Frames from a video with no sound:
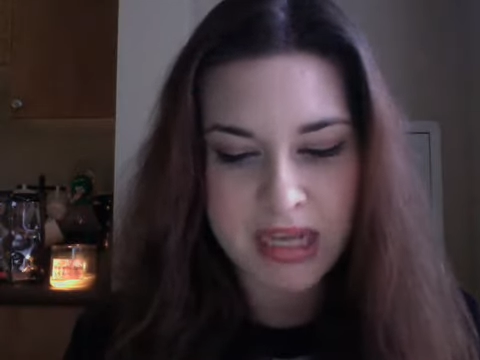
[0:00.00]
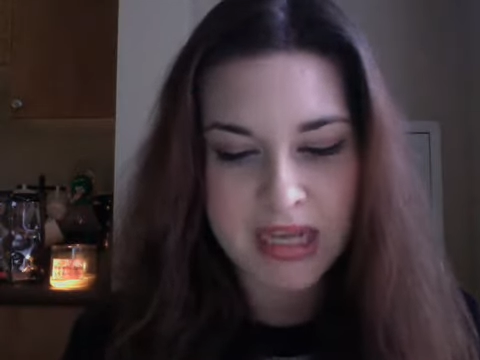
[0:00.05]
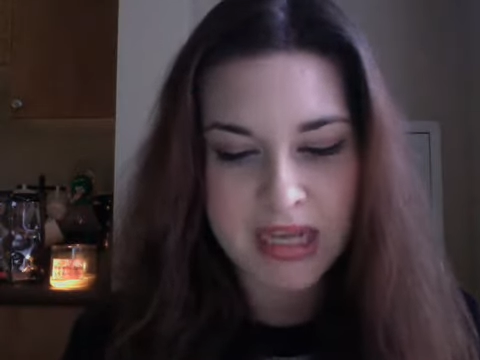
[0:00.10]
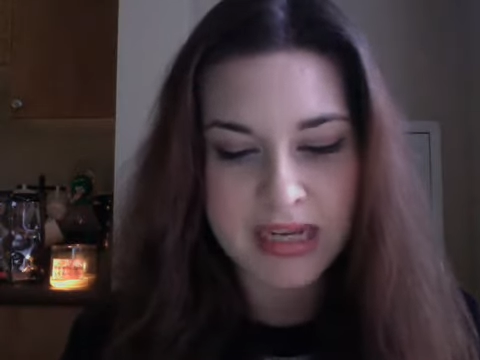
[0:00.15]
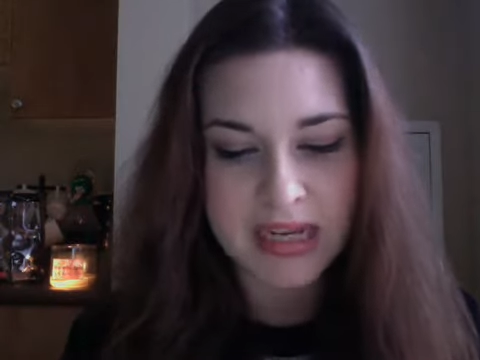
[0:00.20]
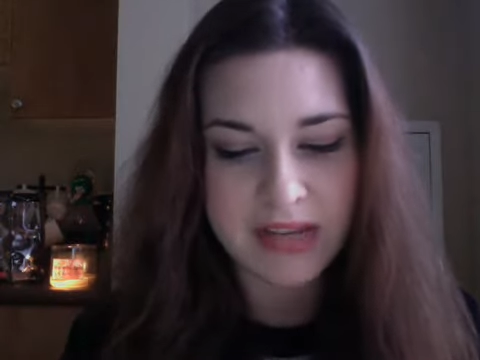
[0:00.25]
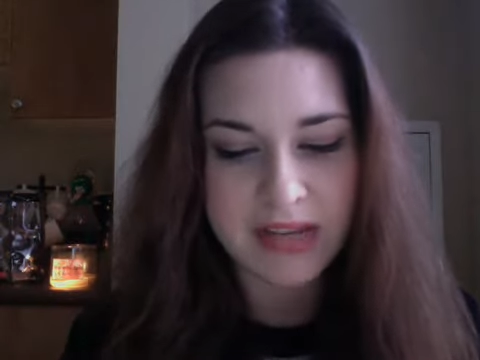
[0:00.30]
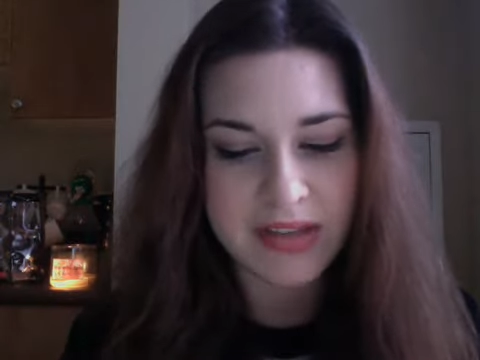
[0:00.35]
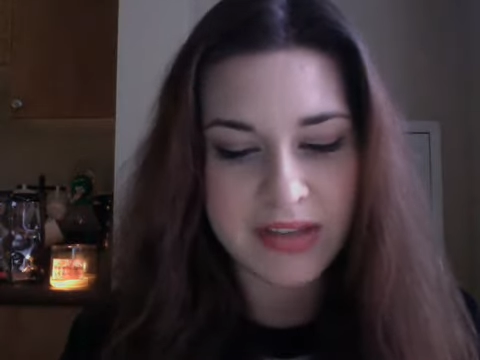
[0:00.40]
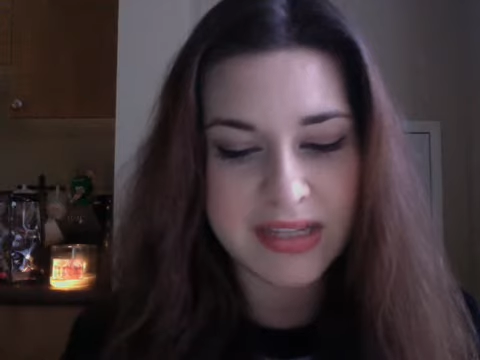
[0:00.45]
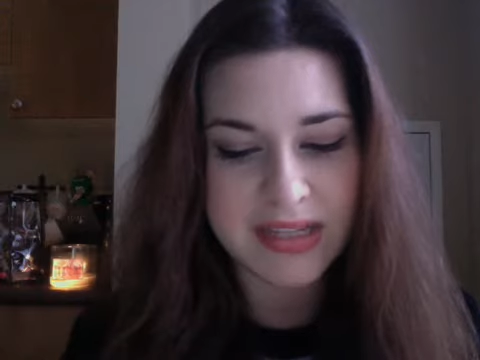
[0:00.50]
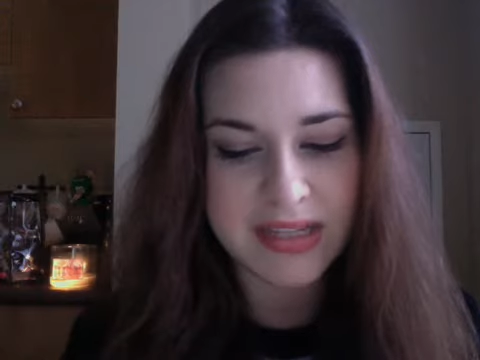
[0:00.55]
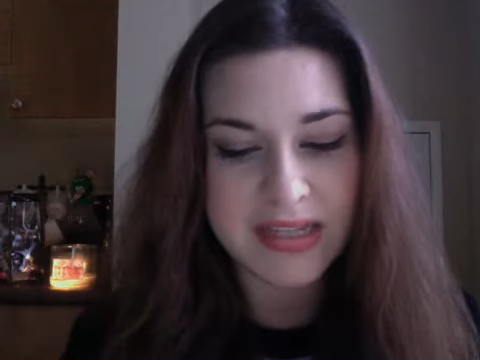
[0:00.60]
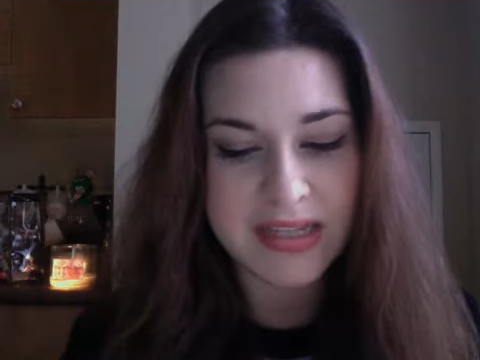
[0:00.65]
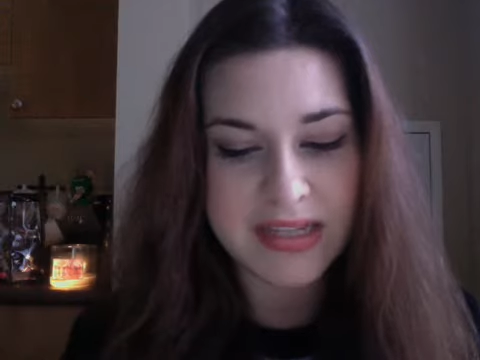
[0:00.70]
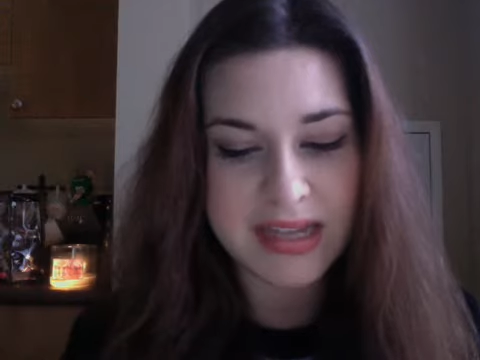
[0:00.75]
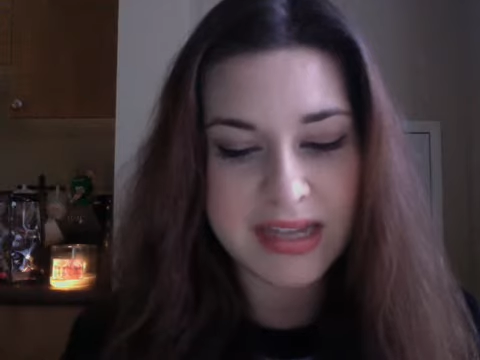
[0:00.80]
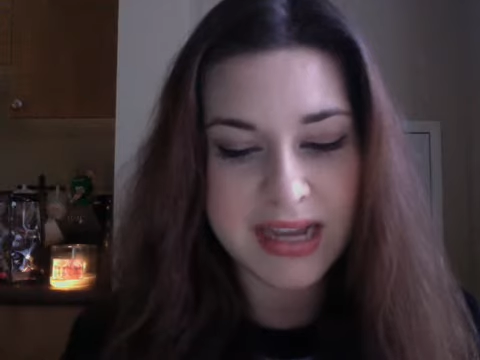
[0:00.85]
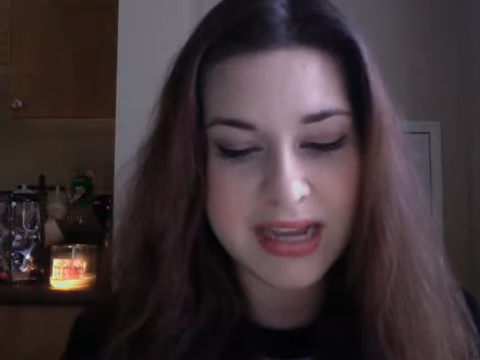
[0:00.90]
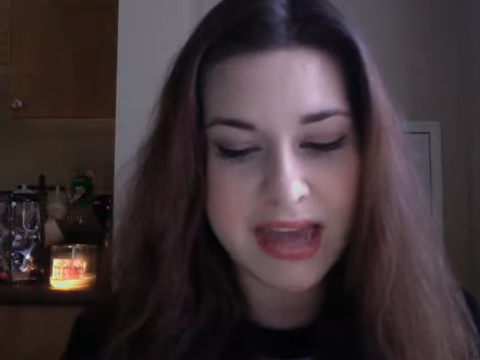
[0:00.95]
Now this
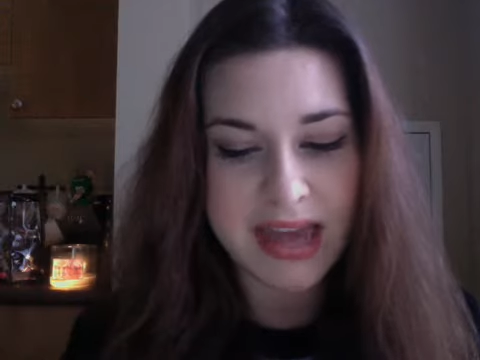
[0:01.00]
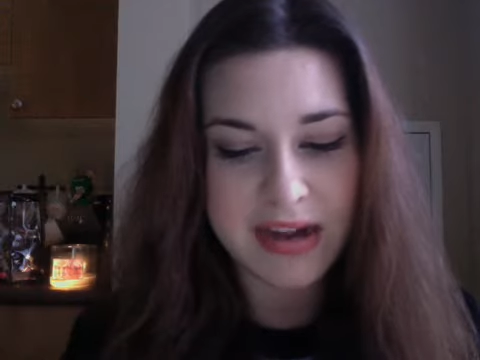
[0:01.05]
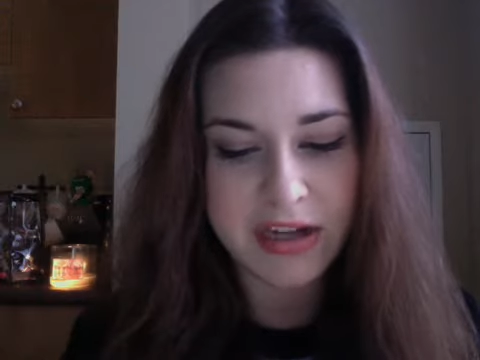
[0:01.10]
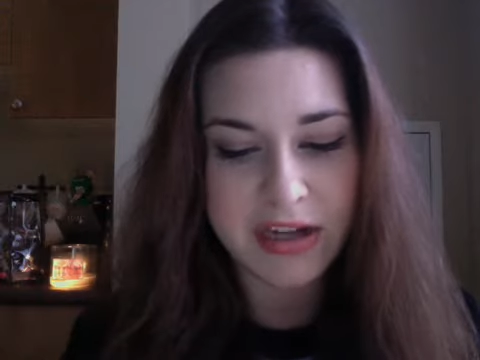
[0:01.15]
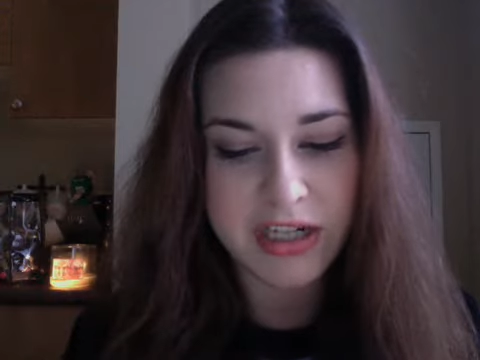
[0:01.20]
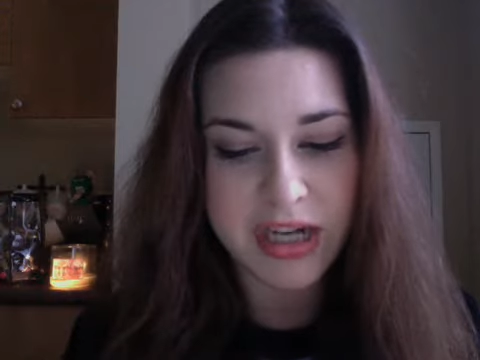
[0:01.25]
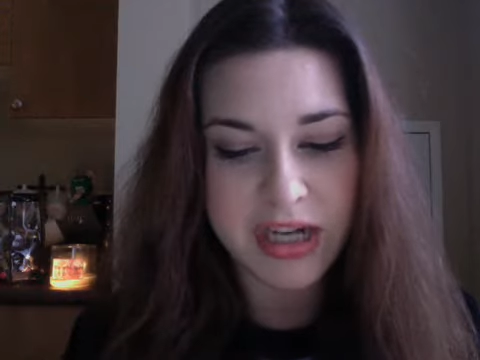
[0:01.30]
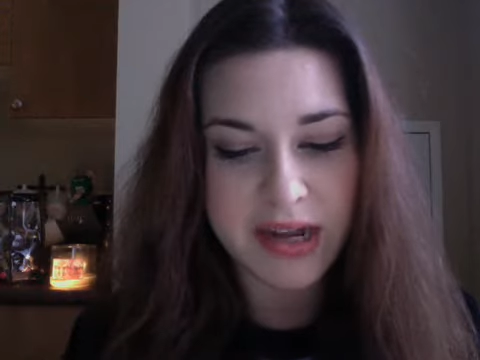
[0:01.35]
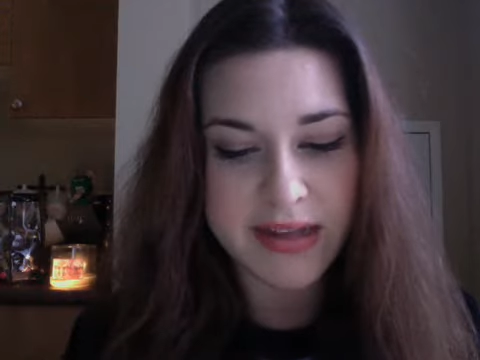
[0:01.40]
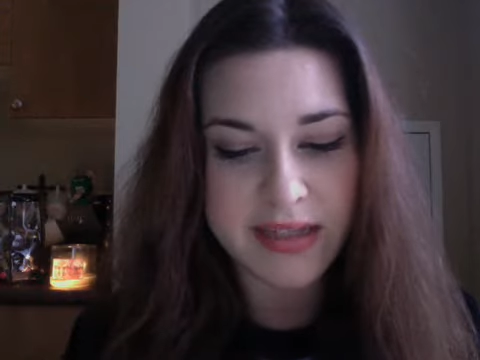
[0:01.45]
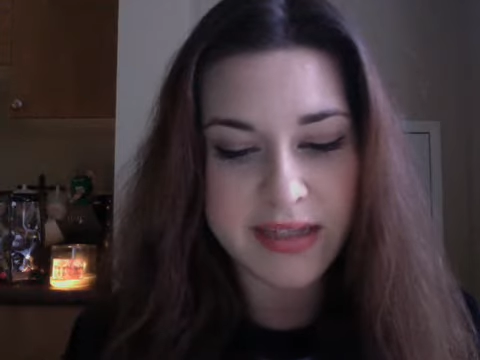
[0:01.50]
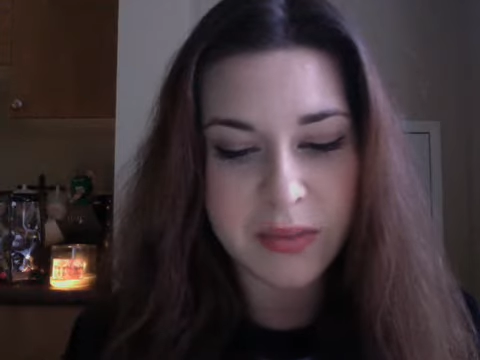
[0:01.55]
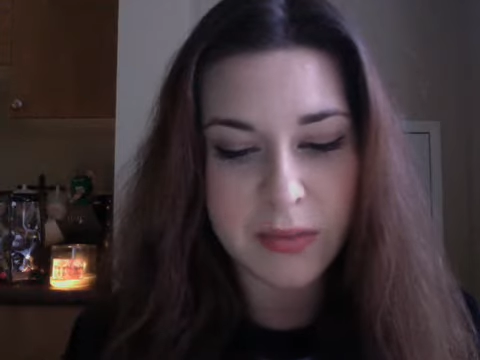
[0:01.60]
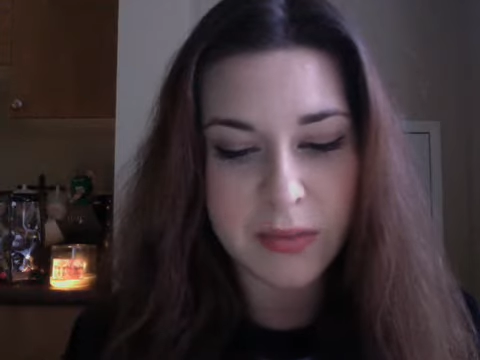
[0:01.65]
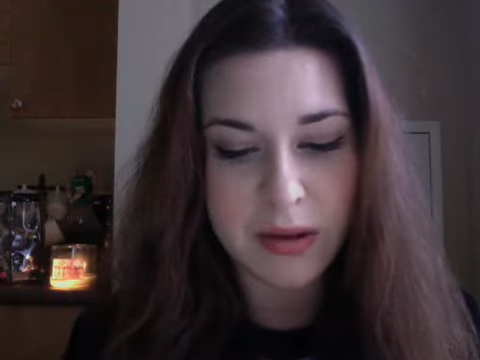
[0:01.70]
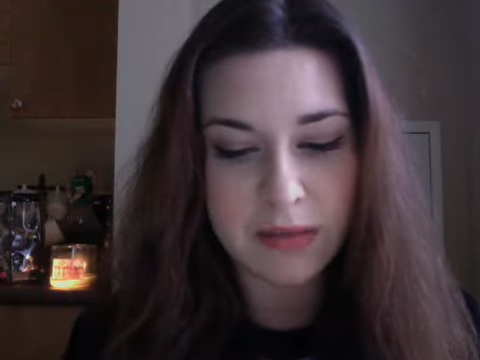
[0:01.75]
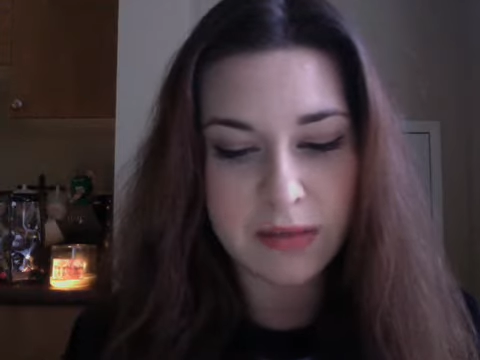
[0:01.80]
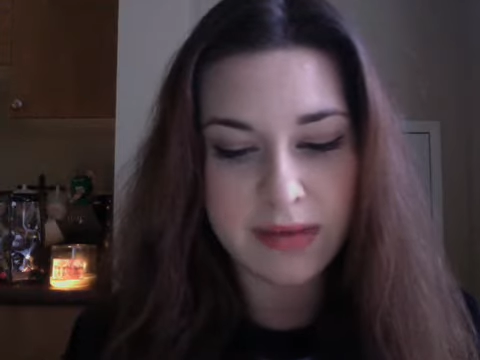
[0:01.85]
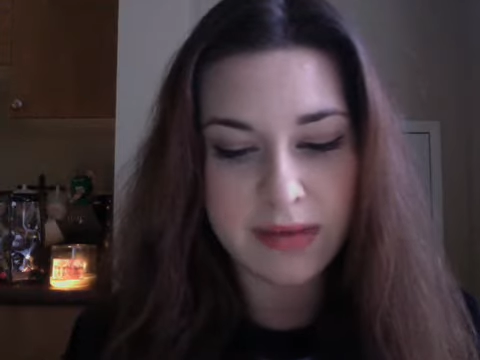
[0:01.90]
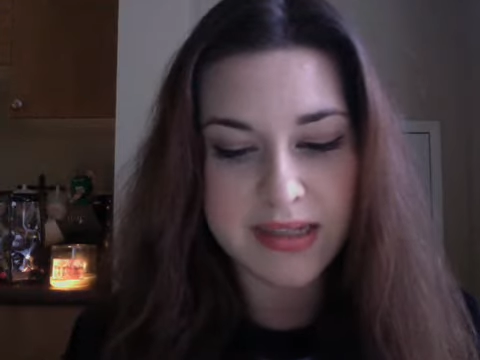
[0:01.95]
does say, energized,
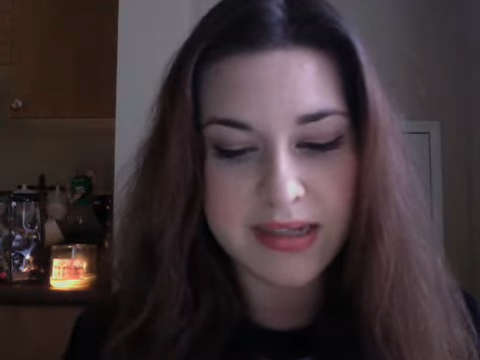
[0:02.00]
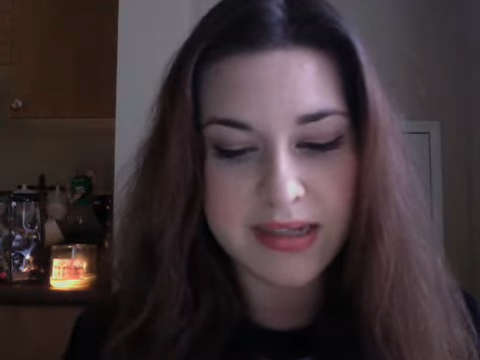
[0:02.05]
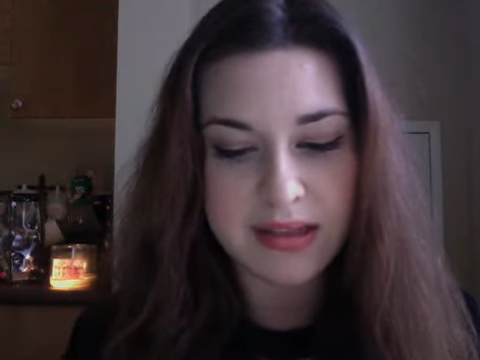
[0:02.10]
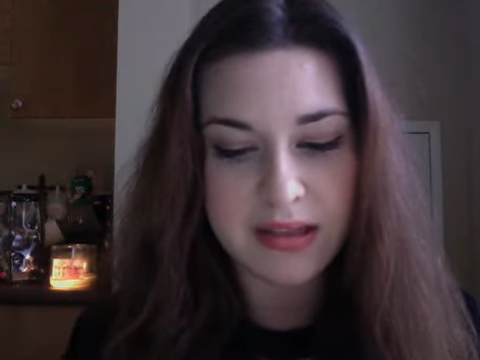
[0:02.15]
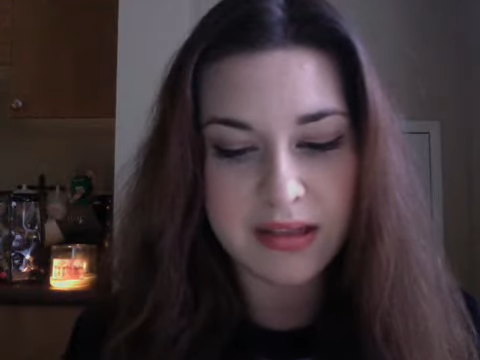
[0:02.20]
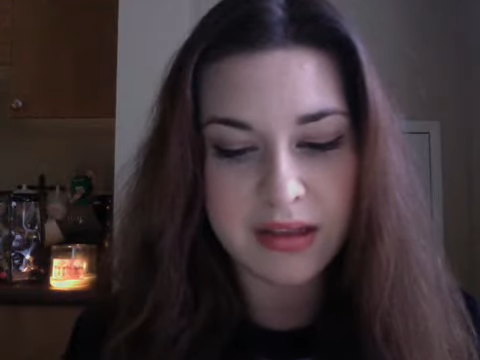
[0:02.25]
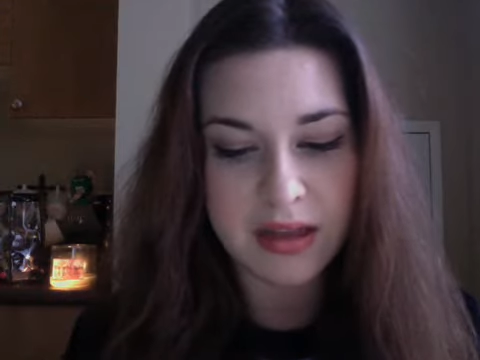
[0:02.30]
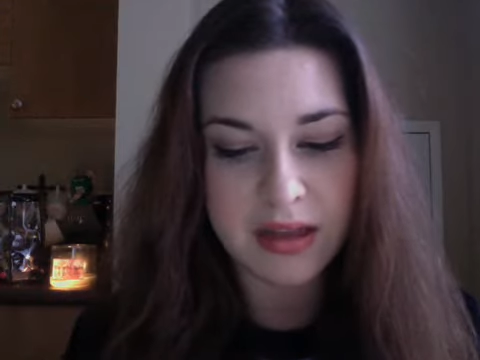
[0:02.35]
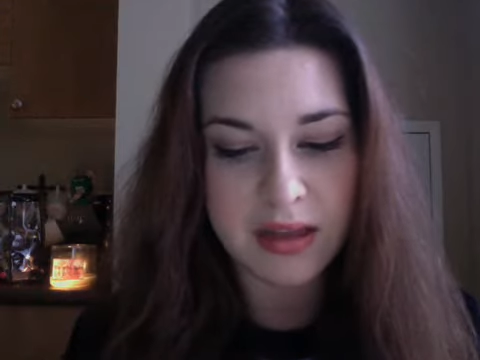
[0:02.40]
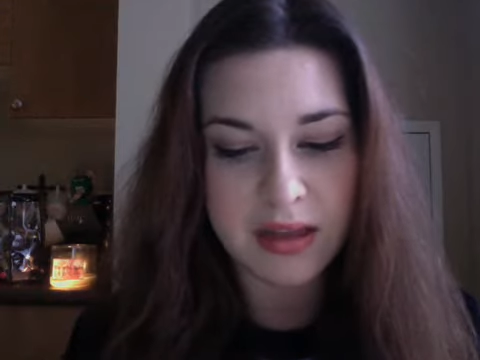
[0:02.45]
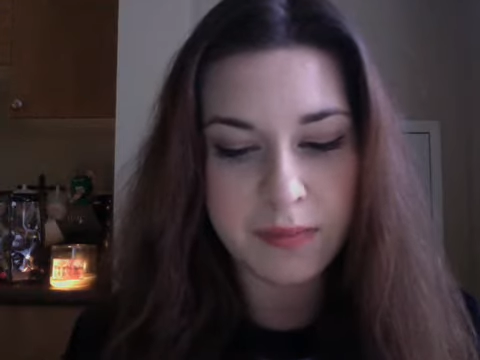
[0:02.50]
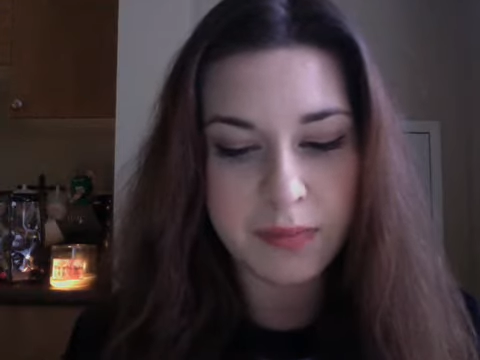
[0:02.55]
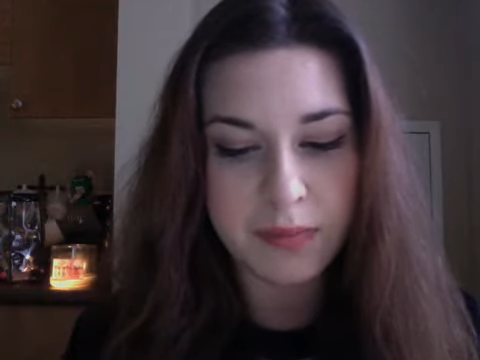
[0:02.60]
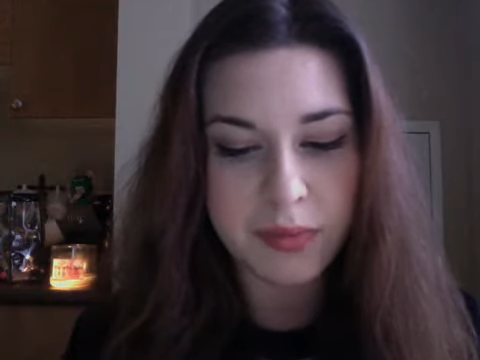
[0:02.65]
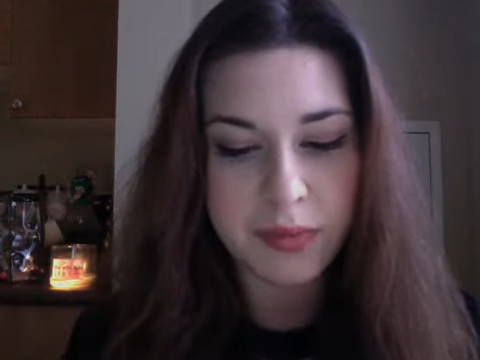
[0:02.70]
well-rested look,